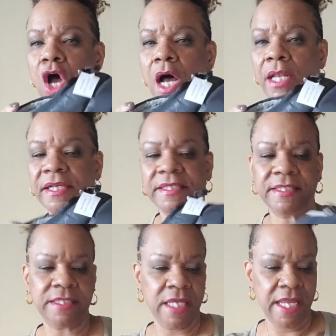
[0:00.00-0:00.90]

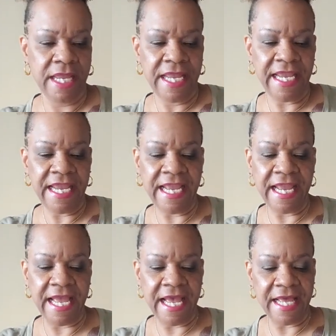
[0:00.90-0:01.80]
dollars.
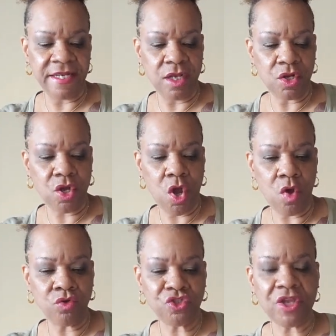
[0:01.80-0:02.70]
And
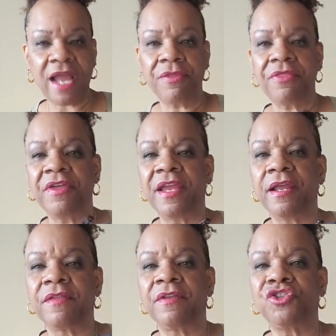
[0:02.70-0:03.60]
Coach, I
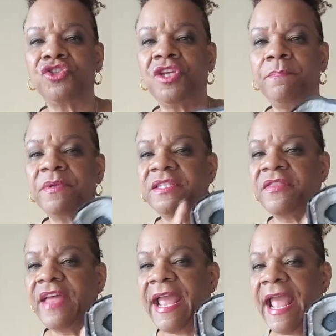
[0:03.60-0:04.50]
think the
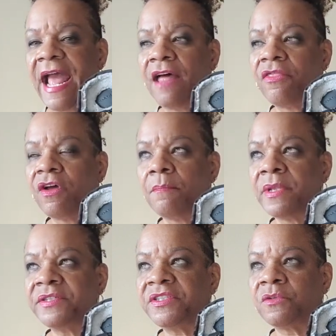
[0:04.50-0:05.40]
cheapest they had
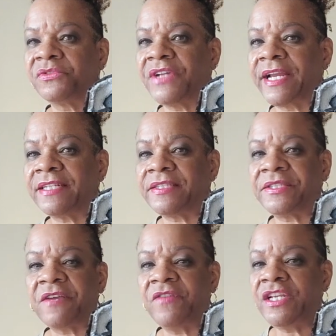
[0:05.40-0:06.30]
them listed was like at
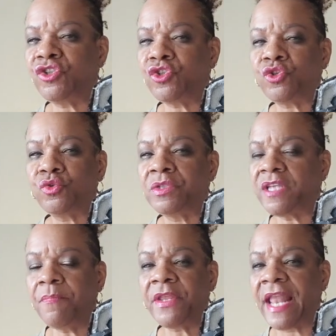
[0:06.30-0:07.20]
72,
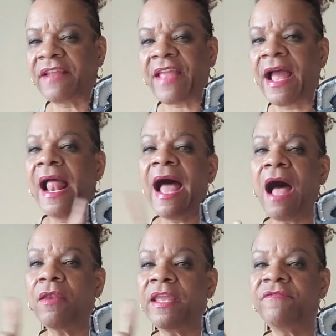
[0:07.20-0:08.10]
something like that.
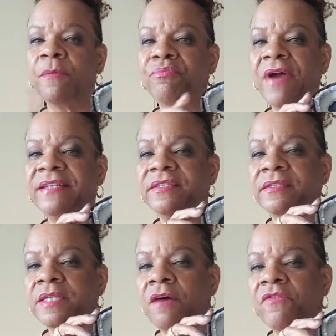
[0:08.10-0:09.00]
I'll leave the
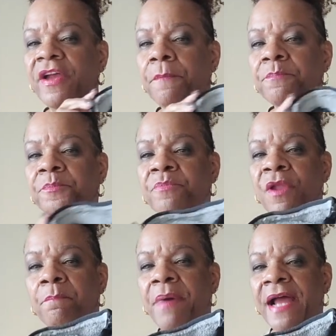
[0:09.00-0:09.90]
prices of them.
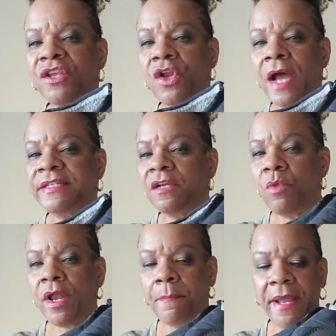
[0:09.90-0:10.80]
But, you know, I
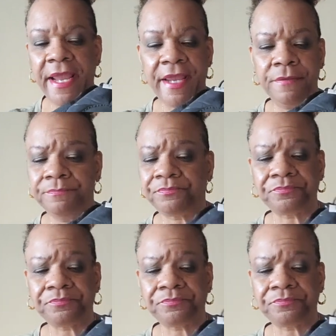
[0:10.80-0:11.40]
didn't want to pay